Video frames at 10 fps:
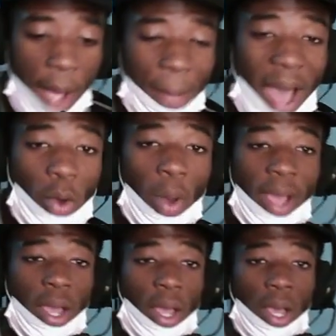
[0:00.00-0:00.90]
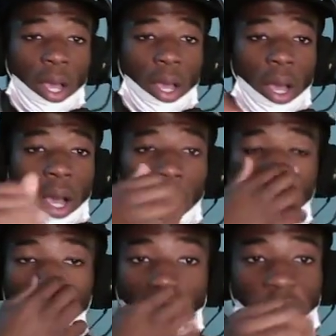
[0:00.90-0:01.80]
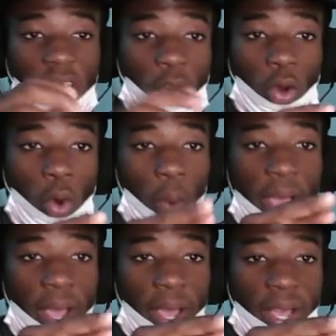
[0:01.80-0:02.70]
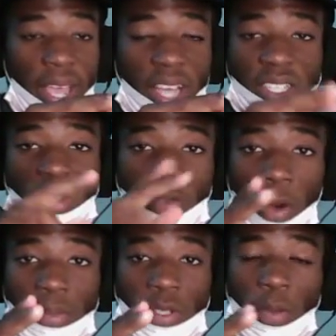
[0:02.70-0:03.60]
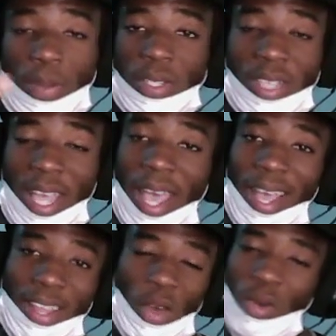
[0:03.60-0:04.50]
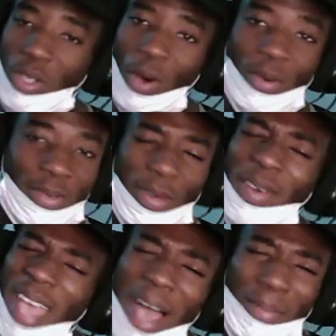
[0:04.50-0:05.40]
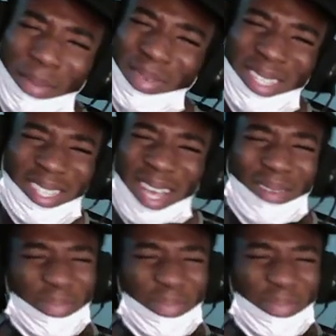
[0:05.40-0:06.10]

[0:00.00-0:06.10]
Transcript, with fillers: Hey, by the way, obviously I don't know where Kyze is from, so please, yeah, don't get at me, please.